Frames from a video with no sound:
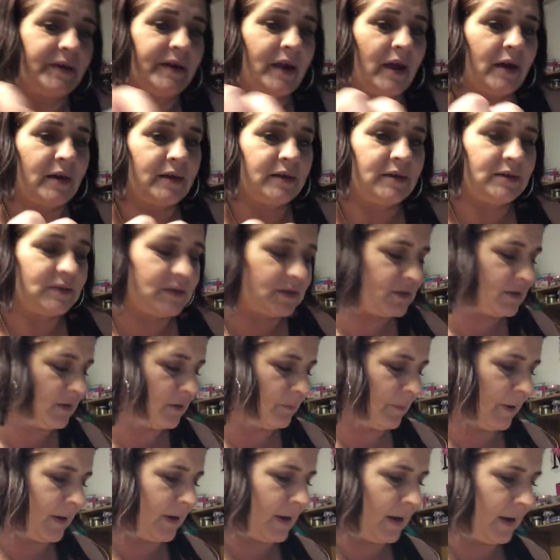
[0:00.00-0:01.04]
nice.
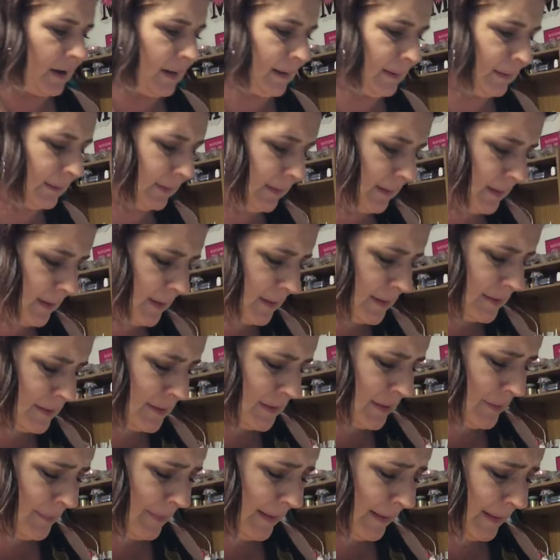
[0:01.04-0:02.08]
Oh my god, yeah.
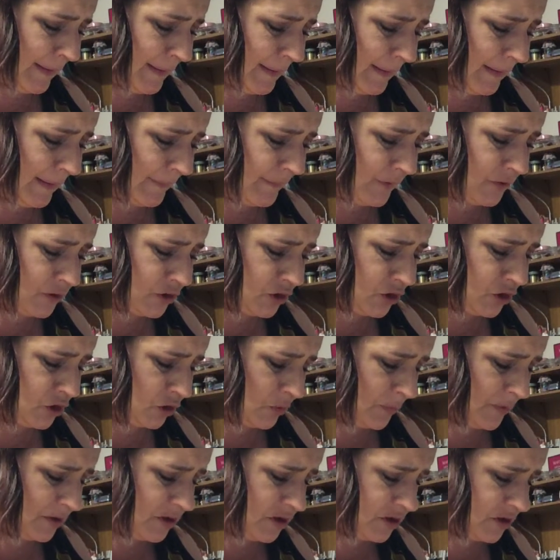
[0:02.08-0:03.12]
Oh my god, there's
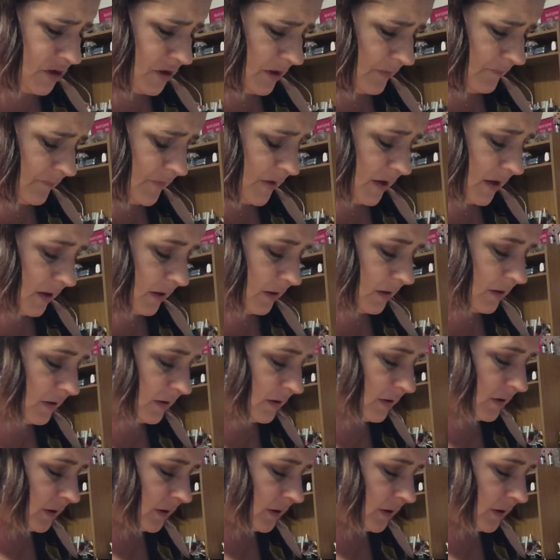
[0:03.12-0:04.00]
so much stuff in here.